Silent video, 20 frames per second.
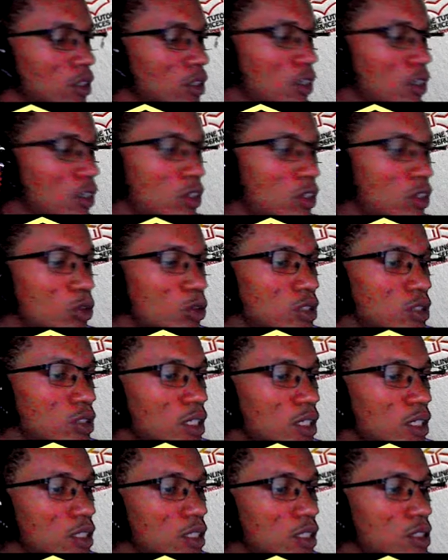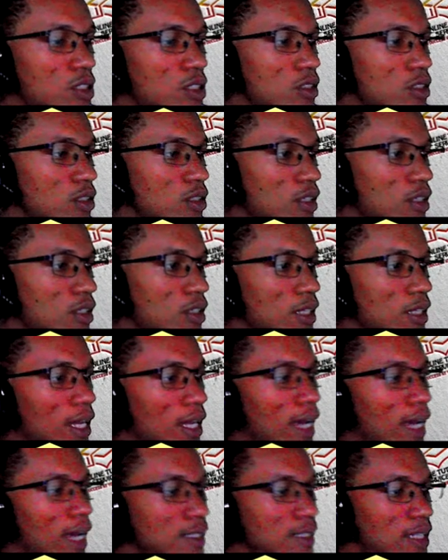close list, the
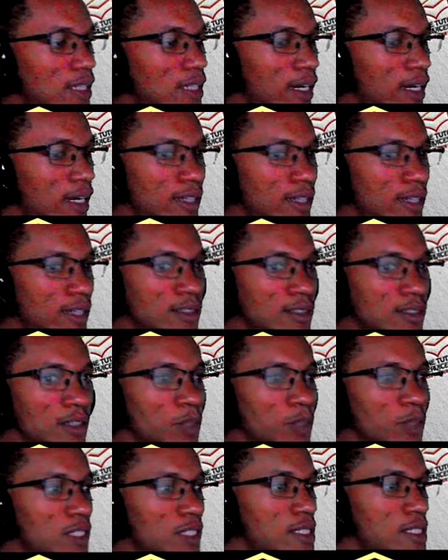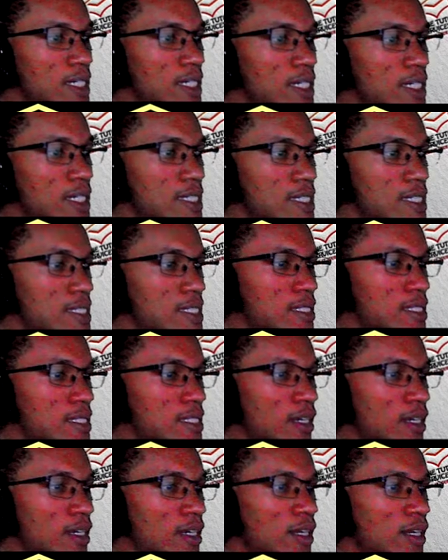last line in number 6,
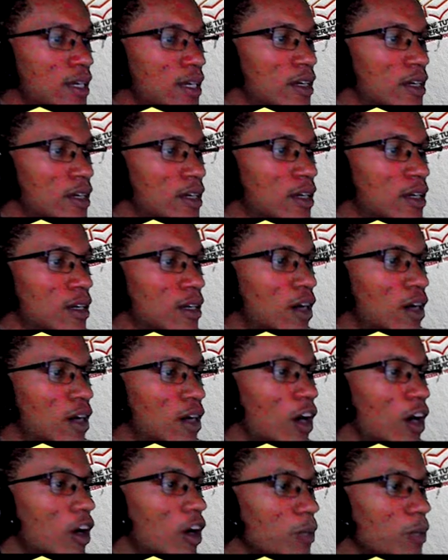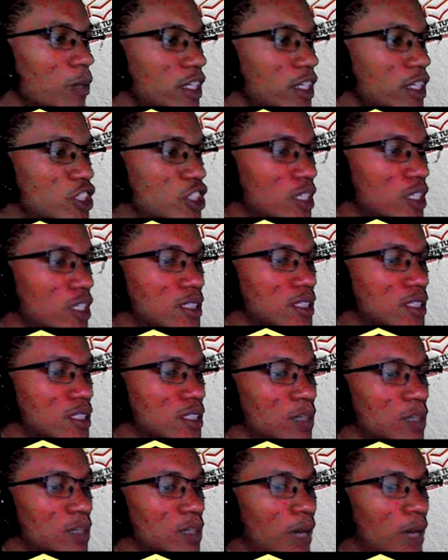accommodation is in
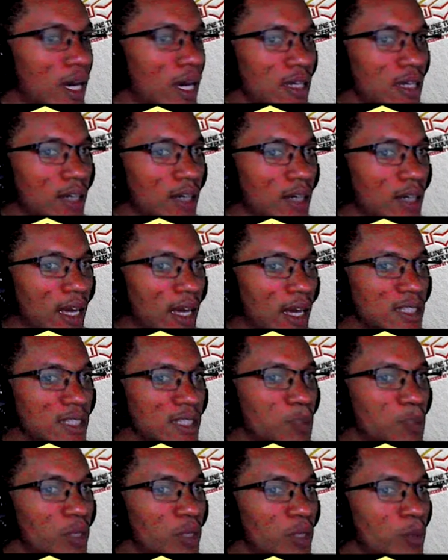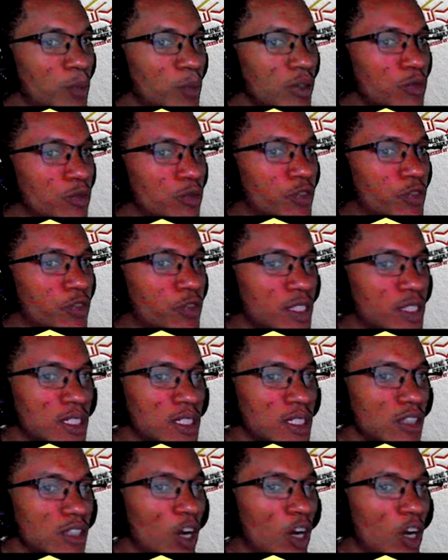demand as people visit
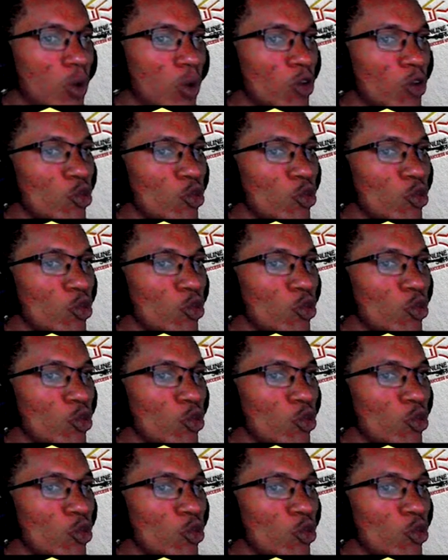our